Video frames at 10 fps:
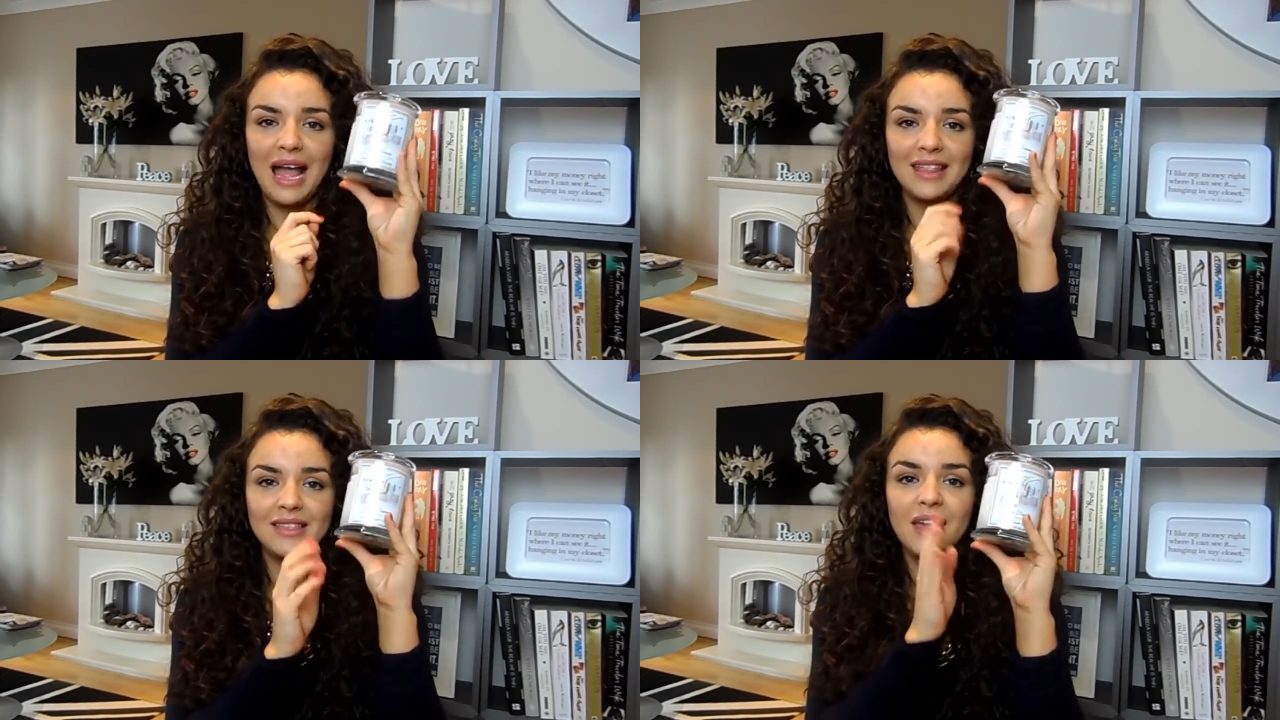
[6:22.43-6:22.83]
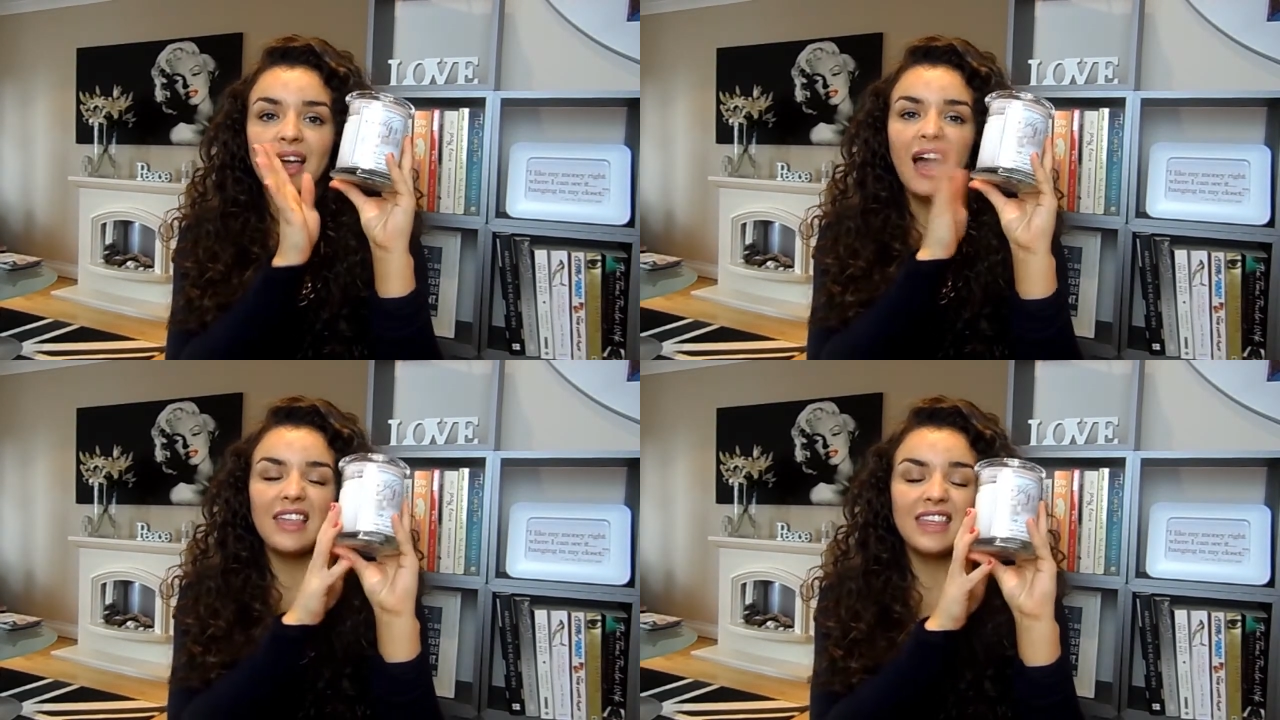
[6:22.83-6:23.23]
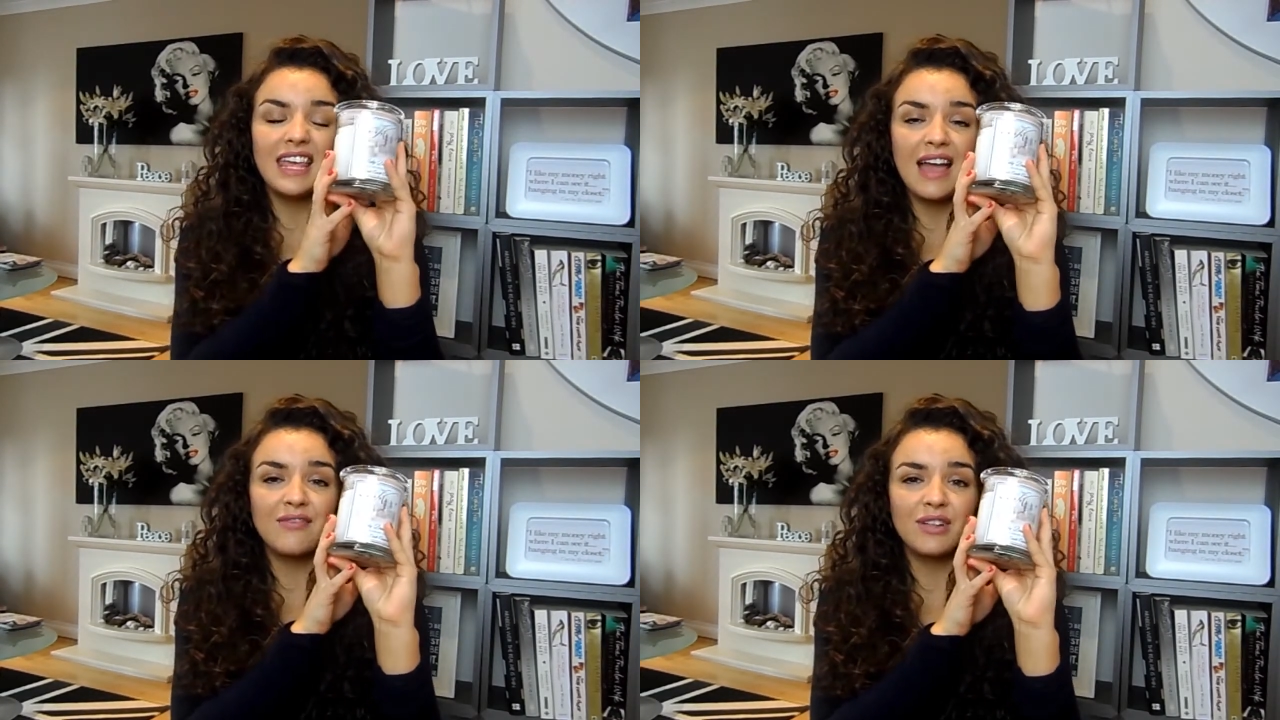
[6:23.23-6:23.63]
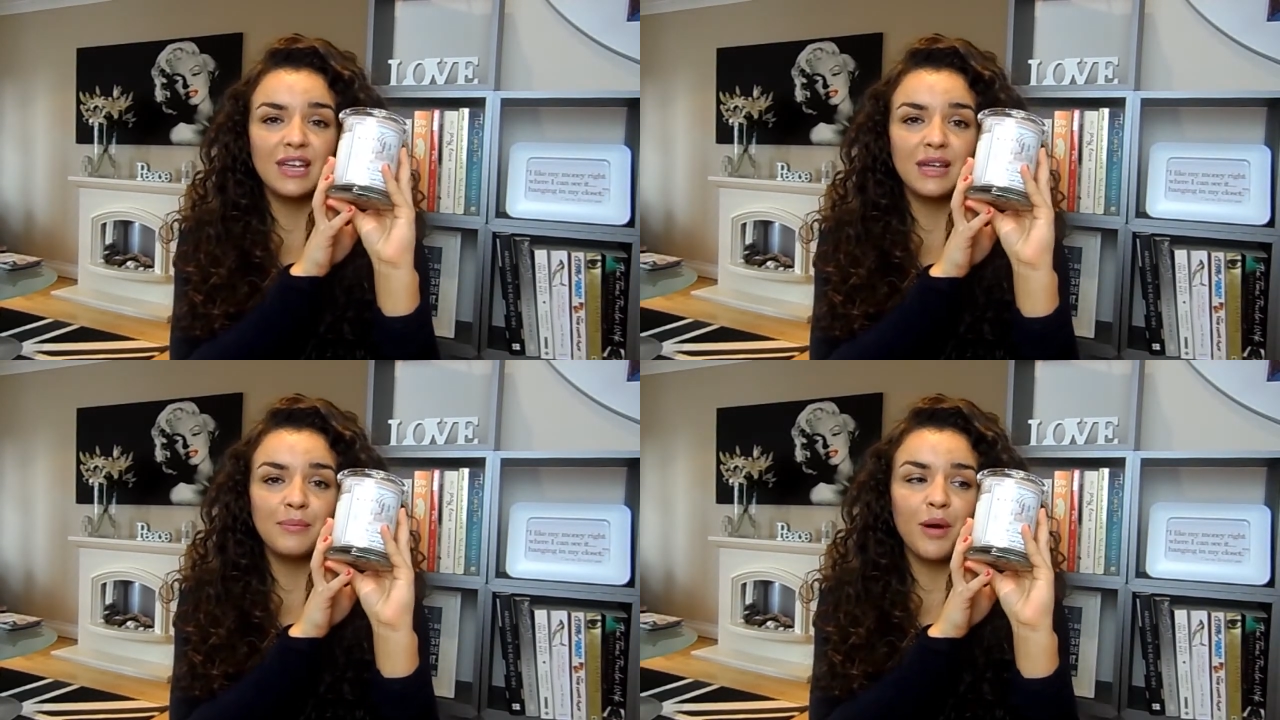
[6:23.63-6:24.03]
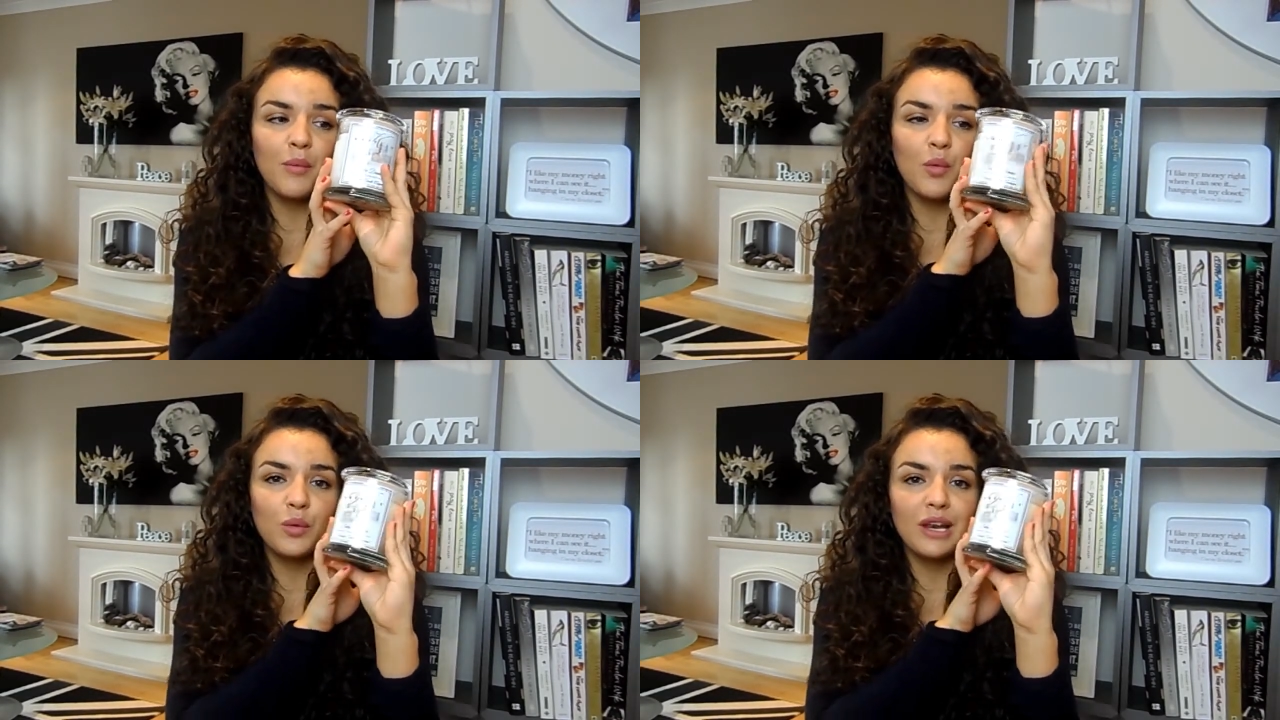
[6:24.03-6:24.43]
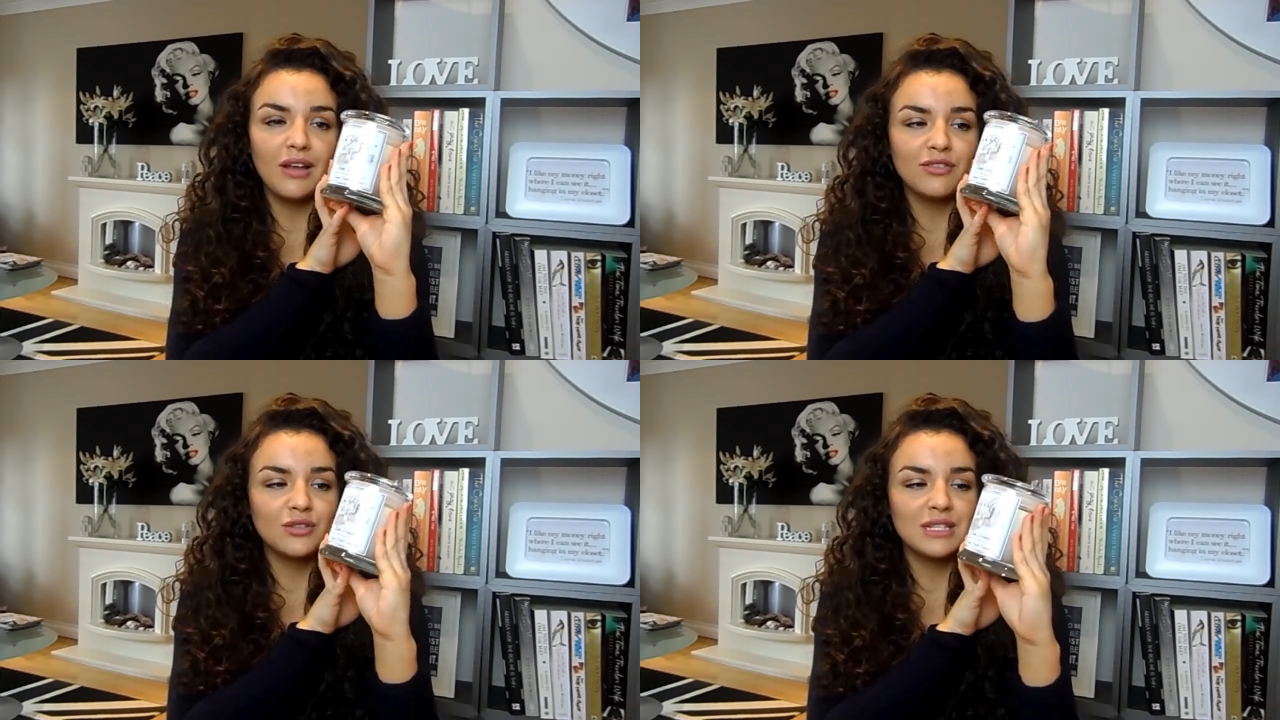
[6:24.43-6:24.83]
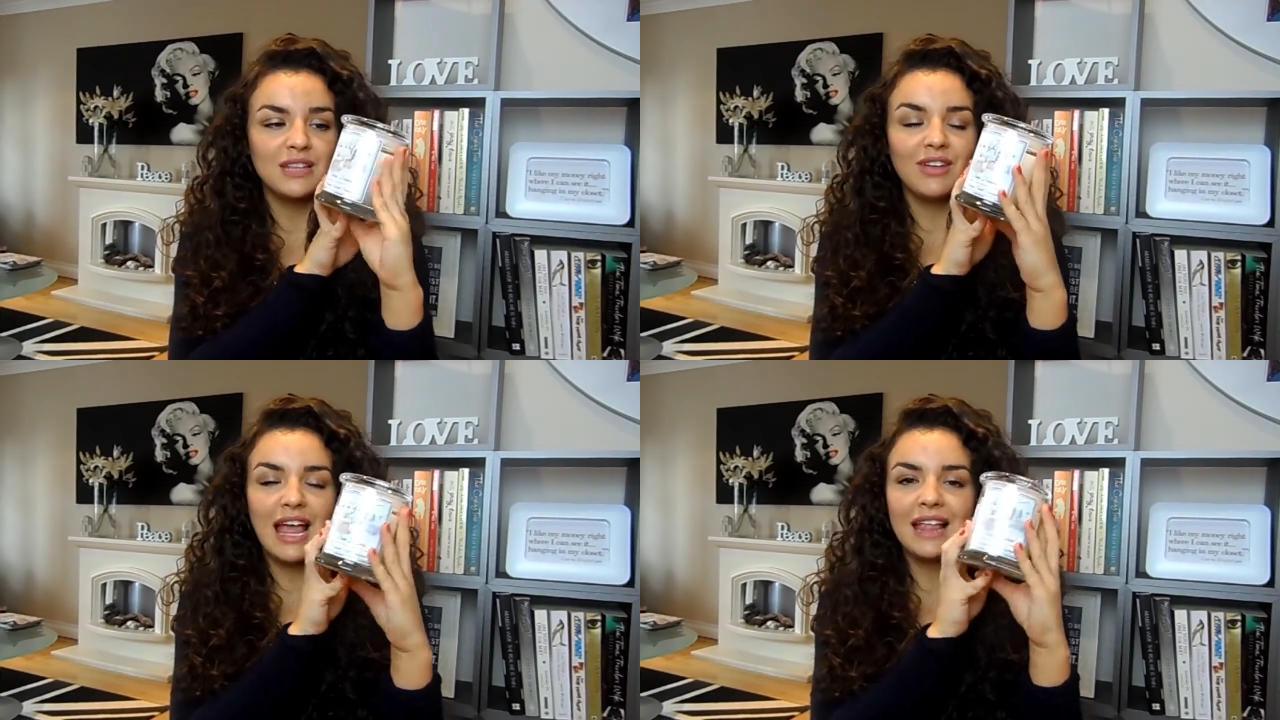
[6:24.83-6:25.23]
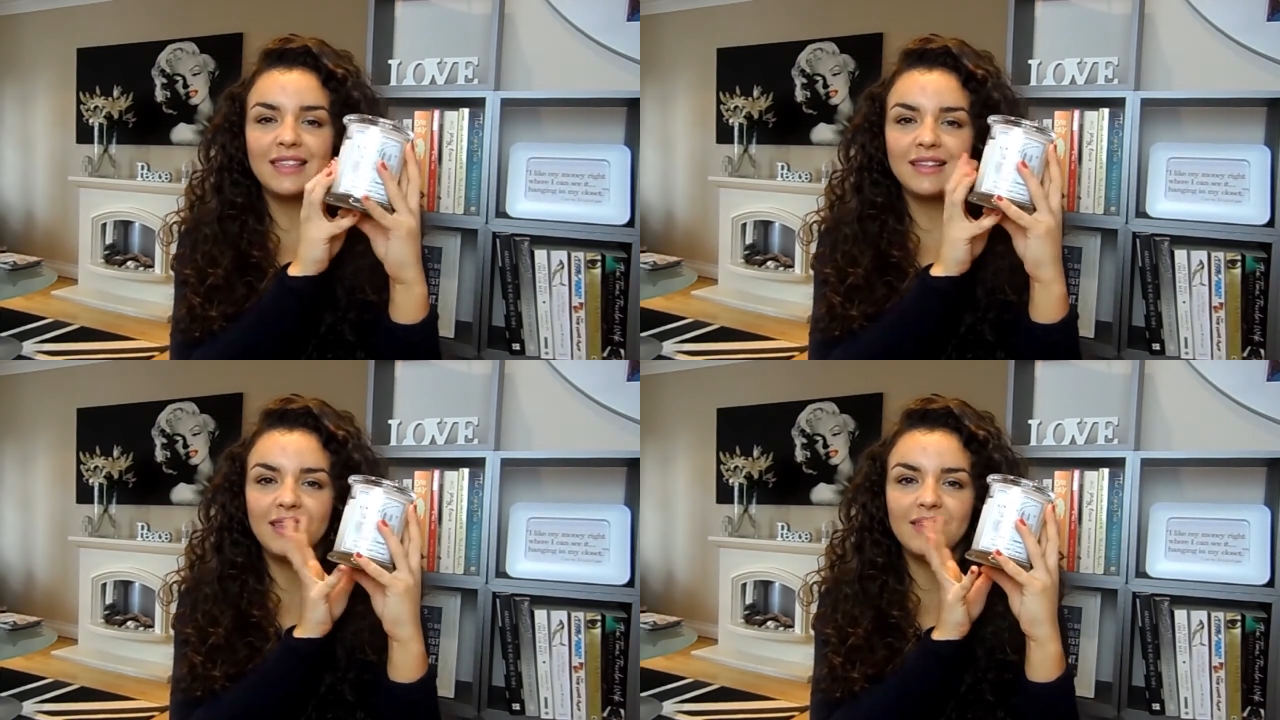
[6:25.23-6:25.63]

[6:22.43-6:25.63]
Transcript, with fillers: and I think every mum would love to receive a candle.